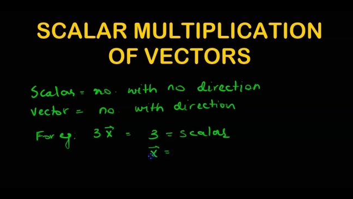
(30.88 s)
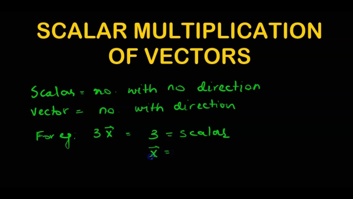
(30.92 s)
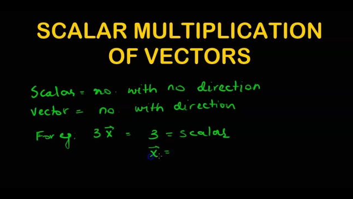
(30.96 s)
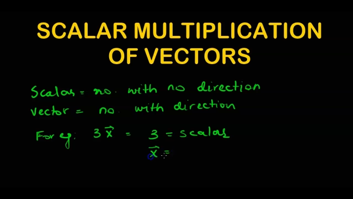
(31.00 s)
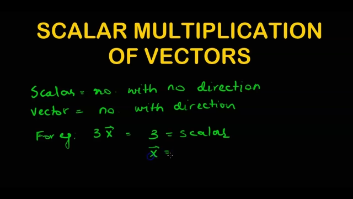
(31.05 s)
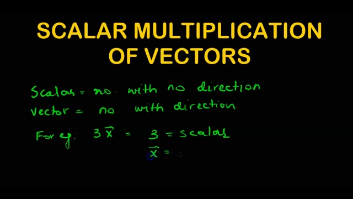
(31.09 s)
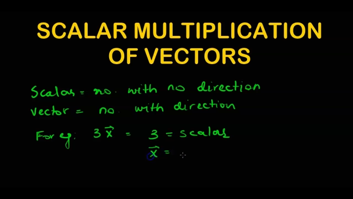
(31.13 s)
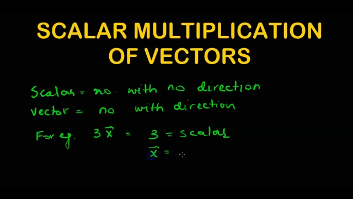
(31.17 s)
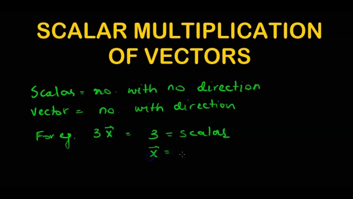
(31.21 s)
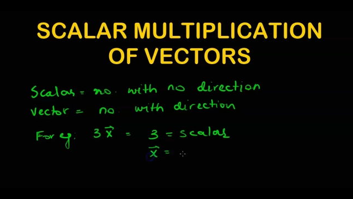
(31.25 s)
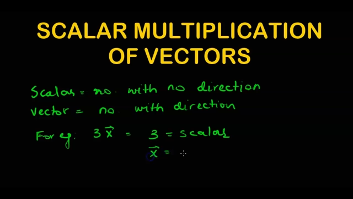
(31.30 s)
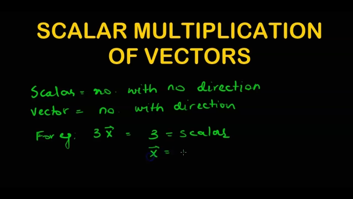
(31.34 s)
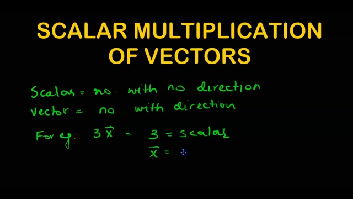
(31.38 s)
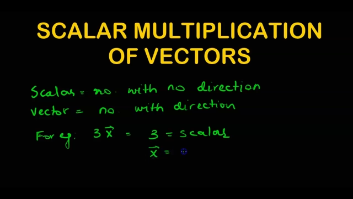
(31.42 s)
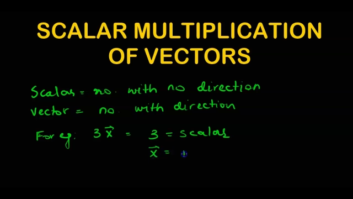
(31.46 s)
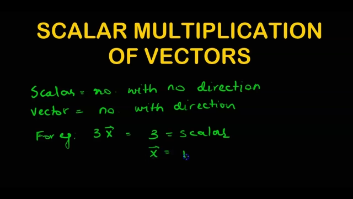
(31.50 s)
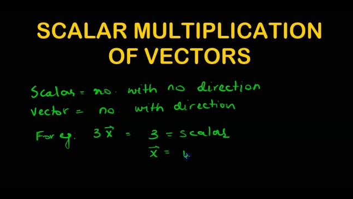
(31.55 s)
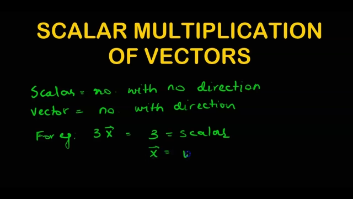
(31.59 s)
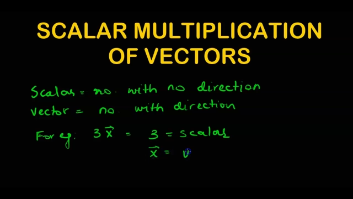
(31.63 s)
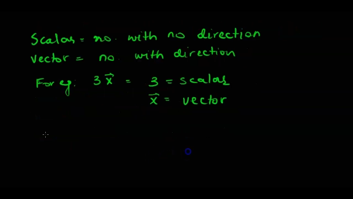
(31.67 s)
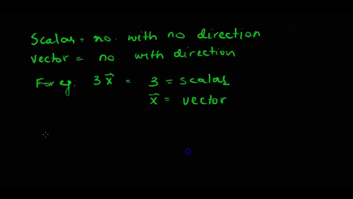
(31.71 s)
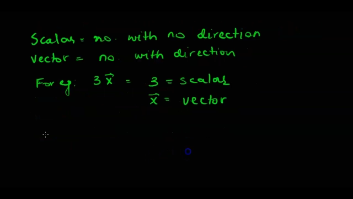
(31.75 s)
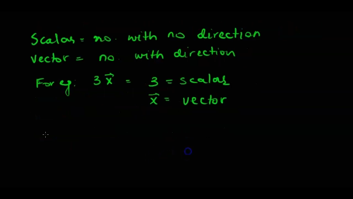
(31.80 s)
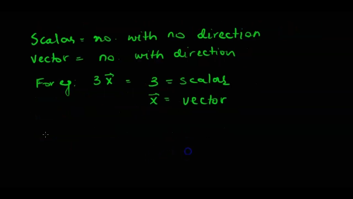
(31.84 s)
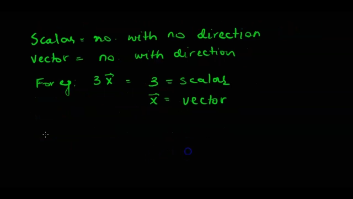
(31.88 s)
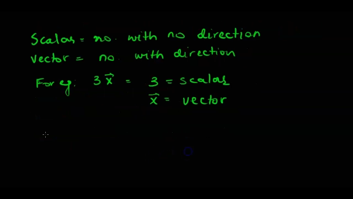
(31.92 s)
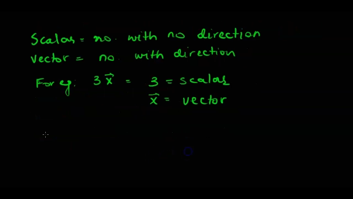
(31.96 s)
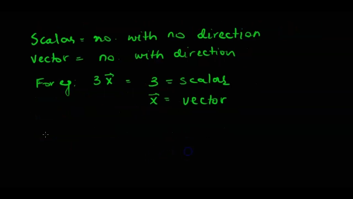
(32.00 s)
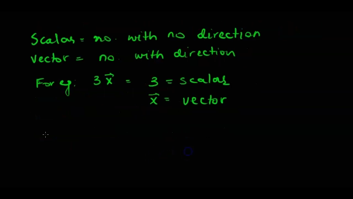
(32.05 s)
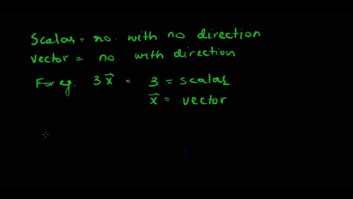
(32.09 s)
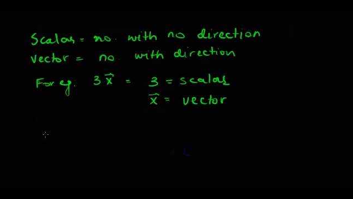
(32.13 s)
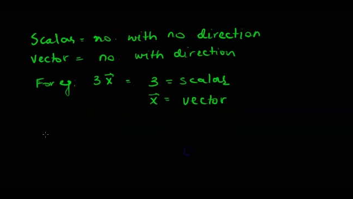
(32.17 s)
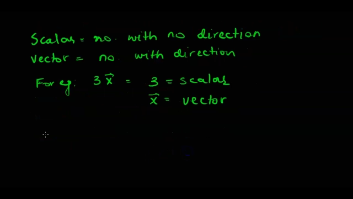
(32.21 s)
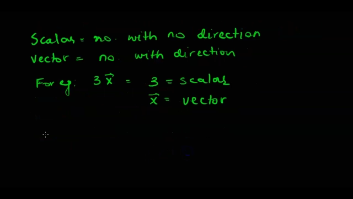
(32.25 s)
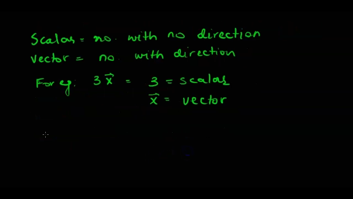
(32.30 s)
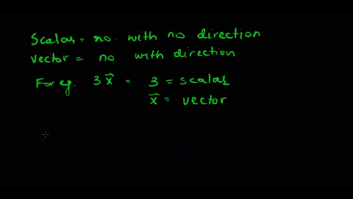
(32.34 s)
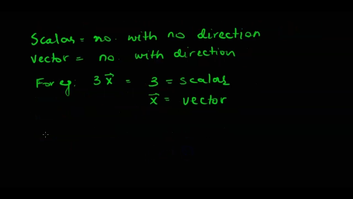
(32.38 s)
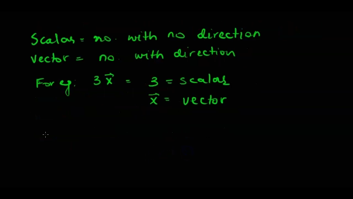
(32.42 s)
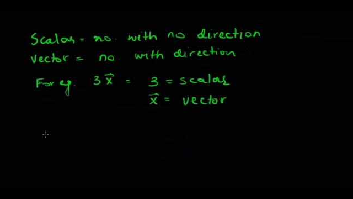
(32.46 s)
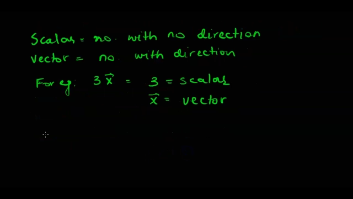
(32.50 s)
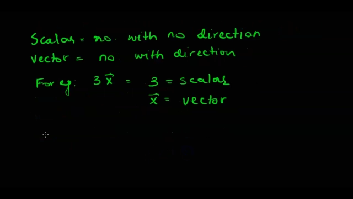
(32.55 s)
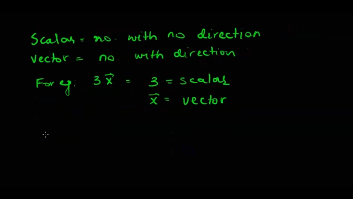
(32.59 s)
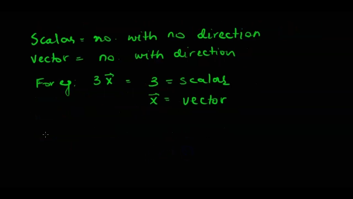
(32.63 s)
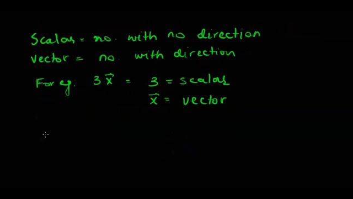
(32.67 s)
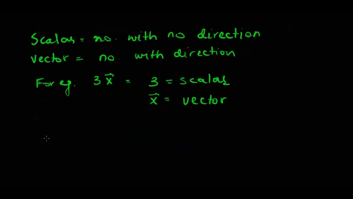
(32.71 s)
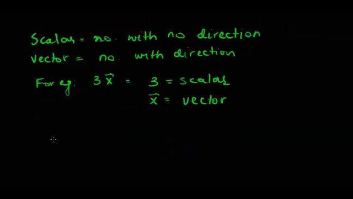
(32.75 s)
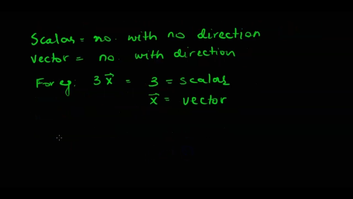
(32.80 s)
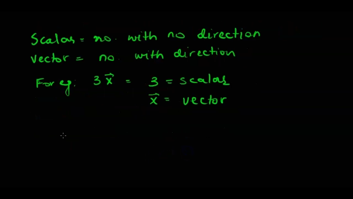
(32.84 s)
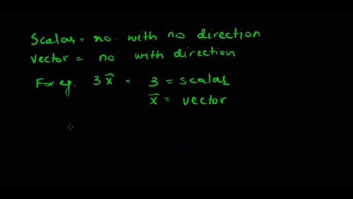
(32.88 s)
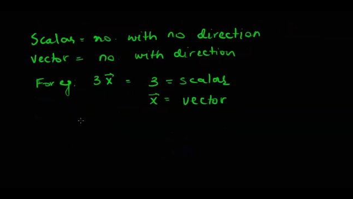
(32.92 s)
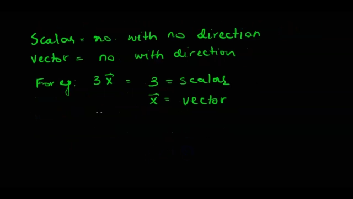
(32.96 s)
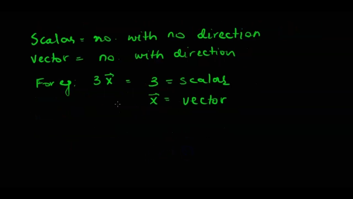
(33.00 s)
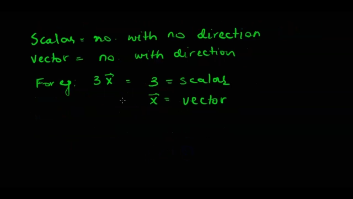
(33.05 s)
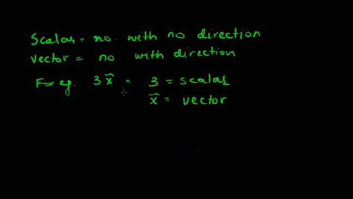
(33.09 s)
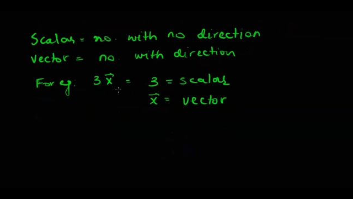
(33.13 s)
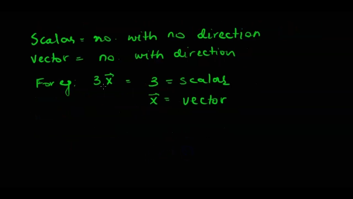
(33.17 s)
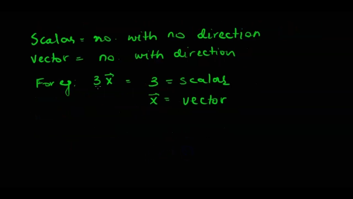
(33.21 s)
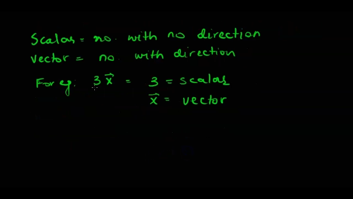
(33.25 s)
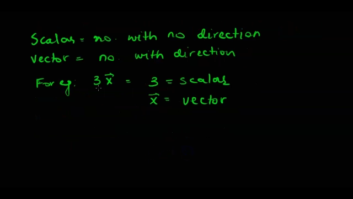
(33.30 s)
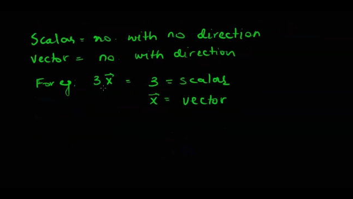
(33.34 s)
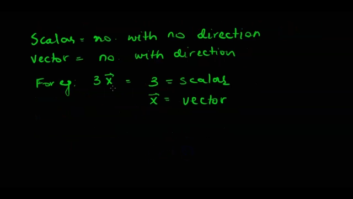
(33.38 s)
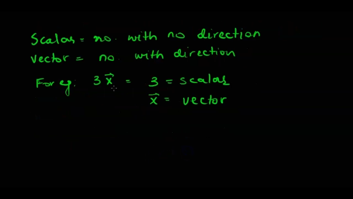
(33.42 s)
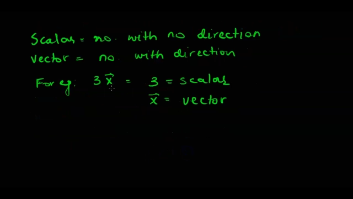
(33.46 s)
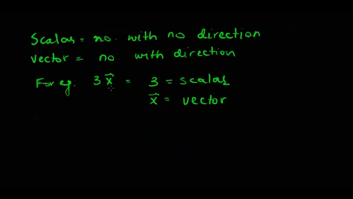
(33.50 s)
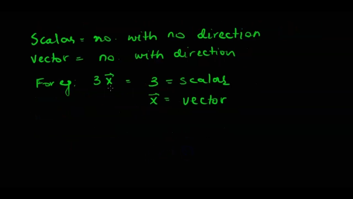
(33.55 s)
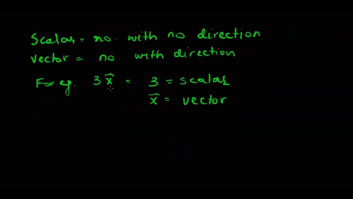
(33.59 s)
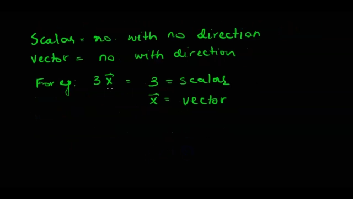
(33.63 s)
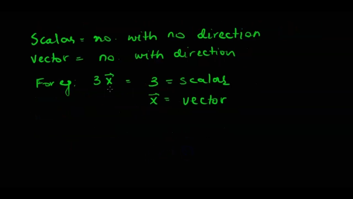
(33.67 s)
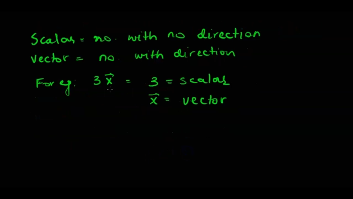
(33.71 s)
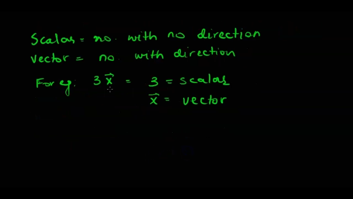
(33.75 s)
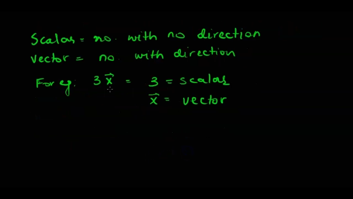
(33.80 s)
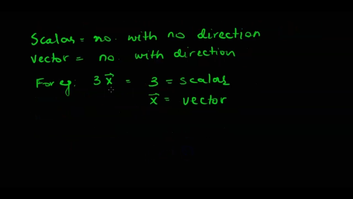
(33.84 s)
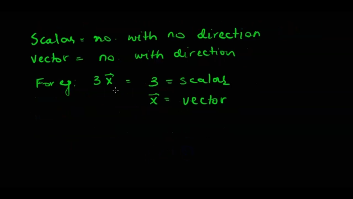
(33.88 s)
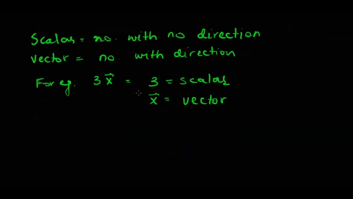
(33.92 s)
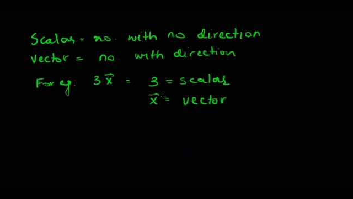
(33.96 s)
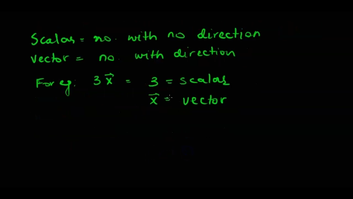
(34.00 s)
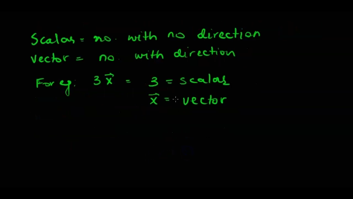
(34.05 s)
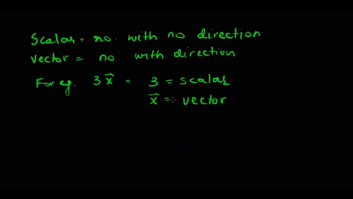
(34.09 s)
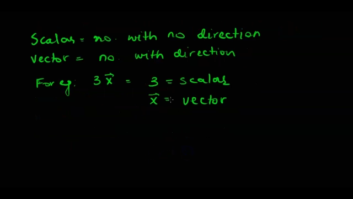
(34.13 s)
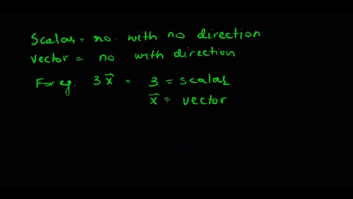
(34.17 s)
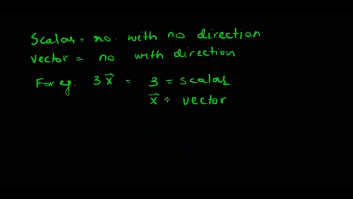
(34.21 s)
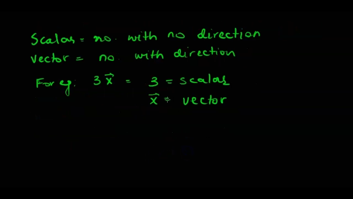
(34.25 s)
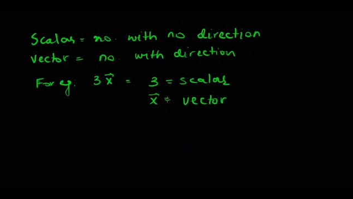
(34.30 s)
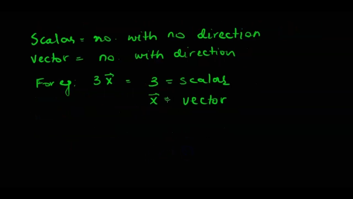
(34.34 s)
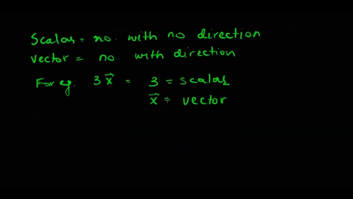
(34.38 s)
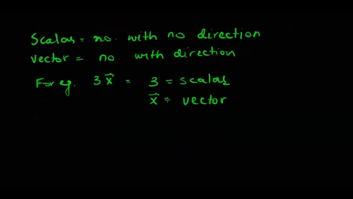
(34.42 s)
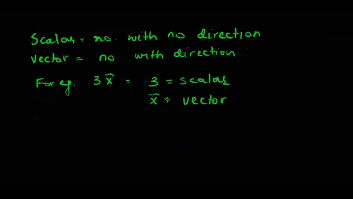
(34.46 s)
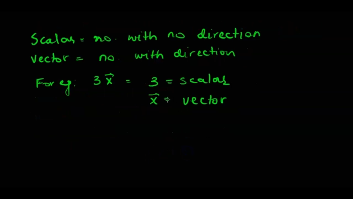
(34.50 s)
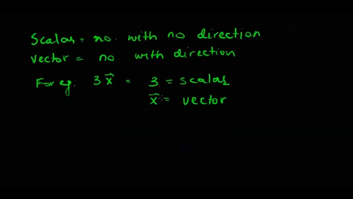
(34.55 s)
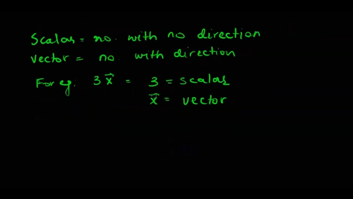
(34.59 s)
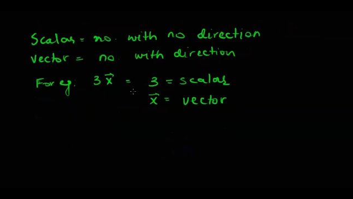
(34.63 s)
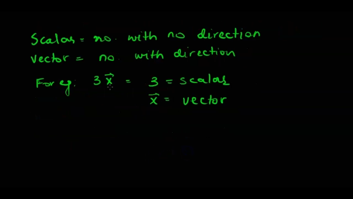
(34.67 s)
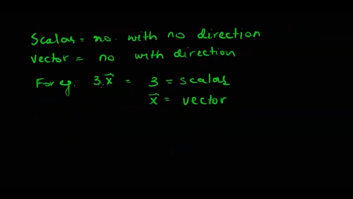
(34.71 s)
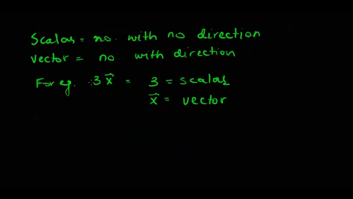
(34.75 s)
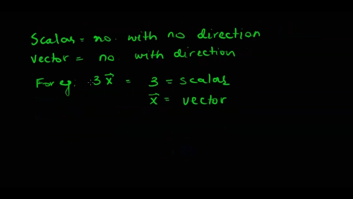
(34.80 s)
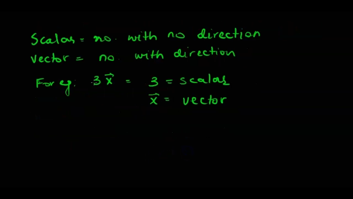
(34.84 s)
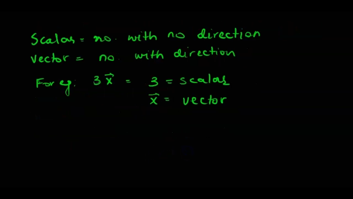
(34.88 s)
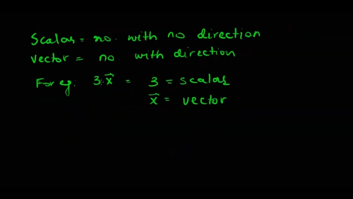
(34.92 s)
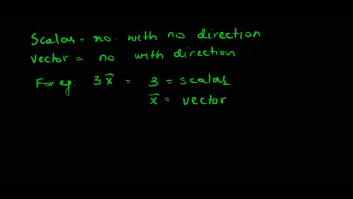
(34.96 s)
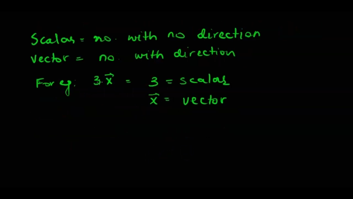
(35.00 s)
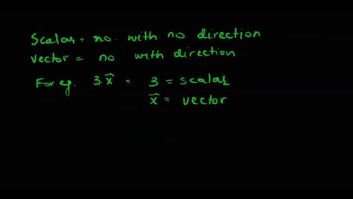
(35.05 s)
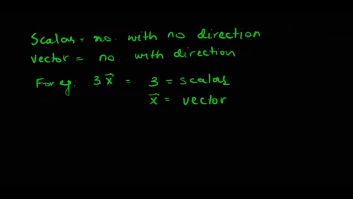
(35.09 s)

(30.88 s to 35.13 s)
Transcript: No face is visible, so there are no lips to read.